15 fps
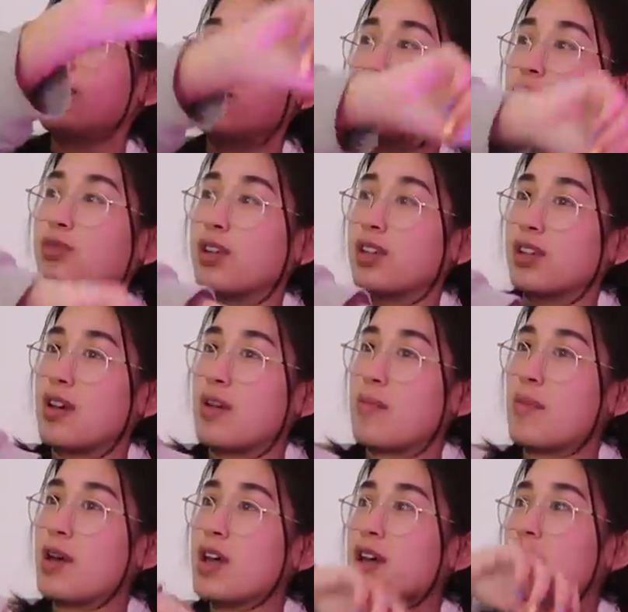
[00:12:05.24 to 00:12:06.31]
on the rhythm
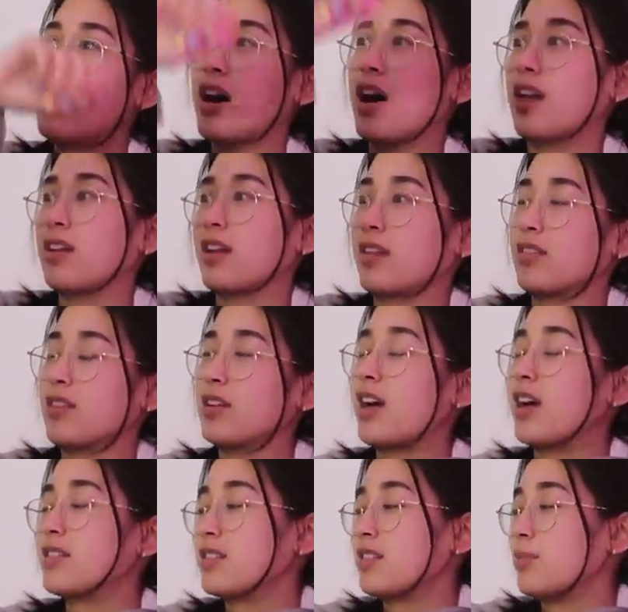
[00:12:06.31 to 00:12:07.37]
and like the
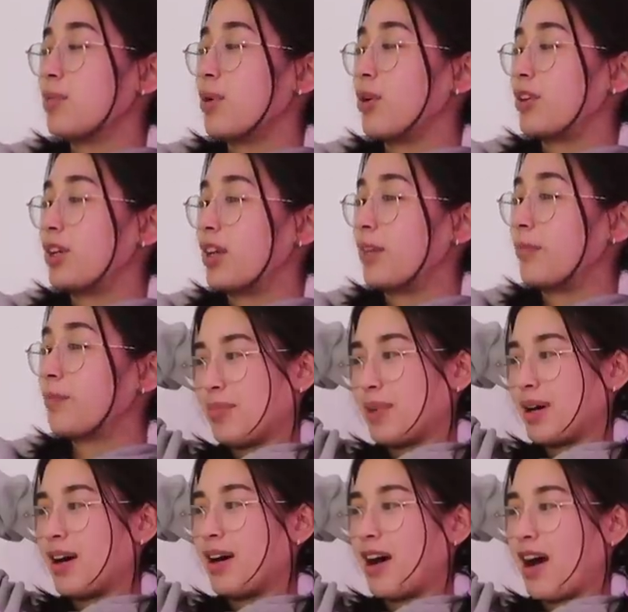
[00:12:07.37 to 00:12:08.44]
life the body but
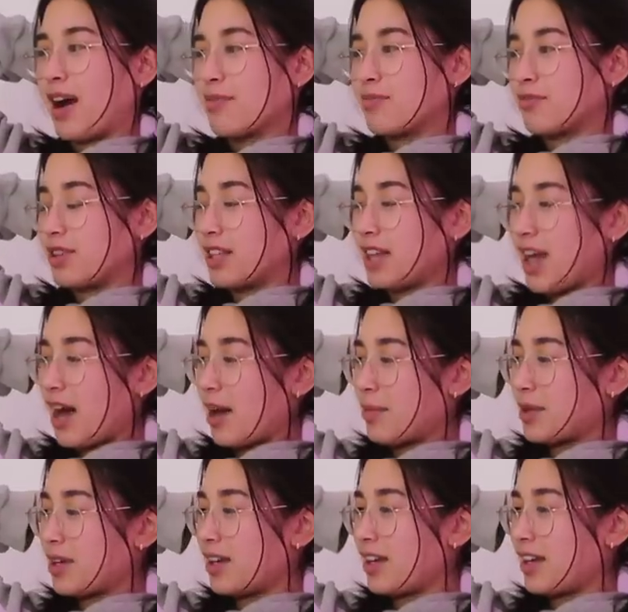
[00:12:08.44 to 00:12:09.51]
i'm really
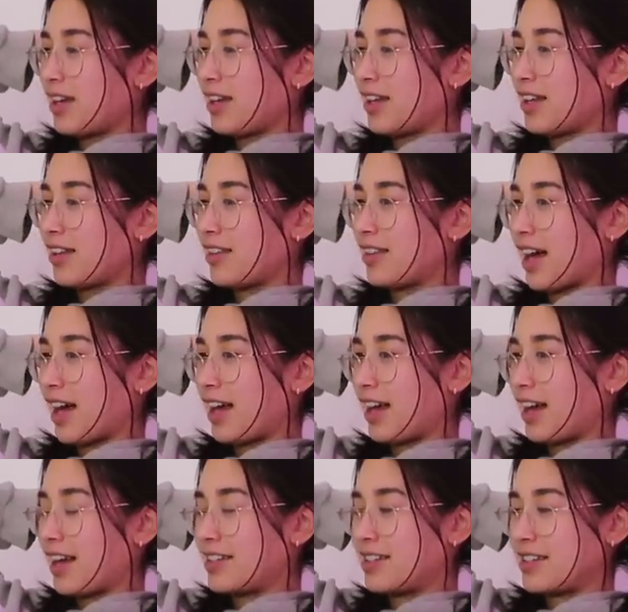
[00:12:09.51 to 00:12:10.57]
happy that
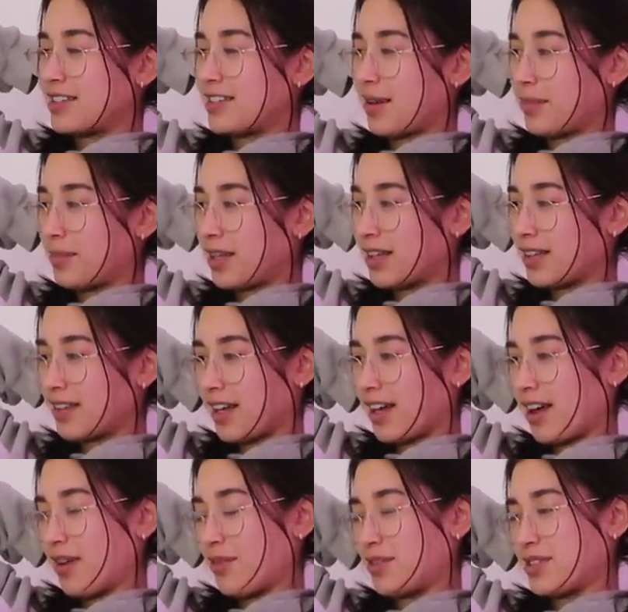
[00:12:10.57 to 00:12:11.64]
i did something that
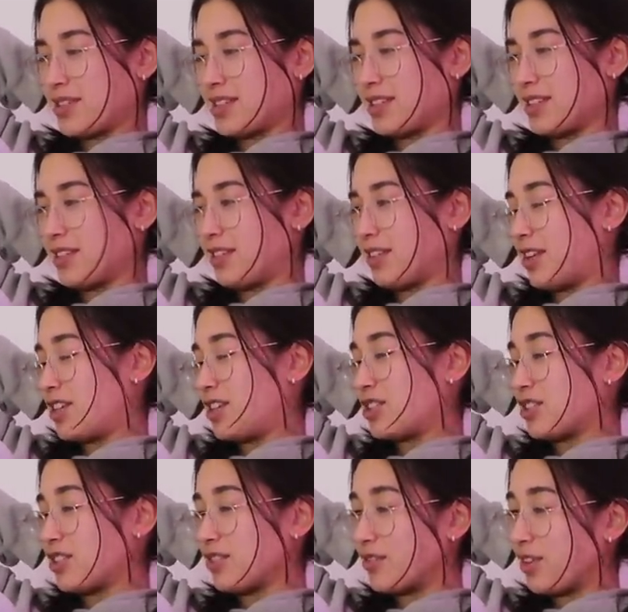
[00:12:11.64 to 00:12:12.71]
i was
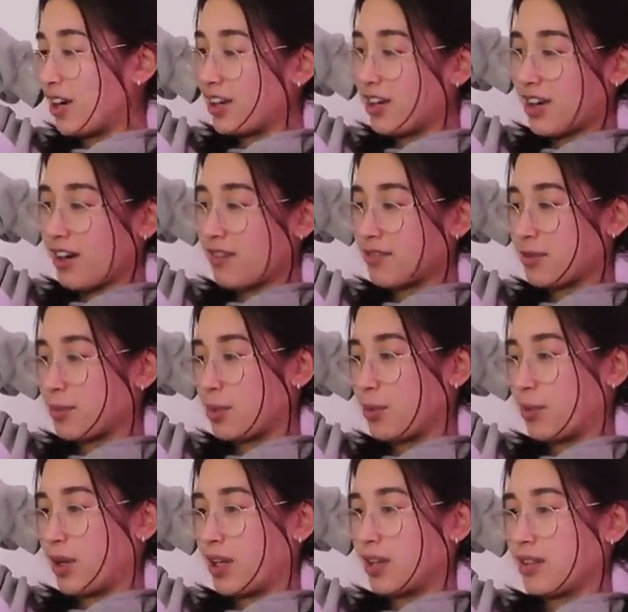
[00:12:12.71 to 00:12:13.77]
initially very uncomfortable
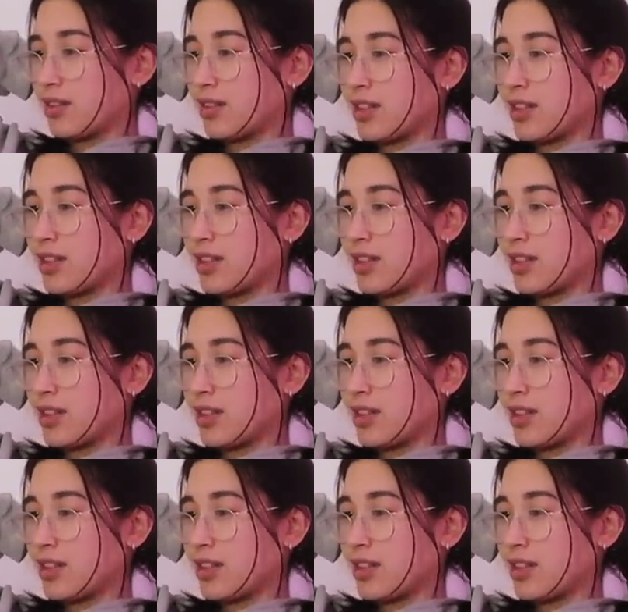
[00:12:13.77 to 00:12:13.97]
with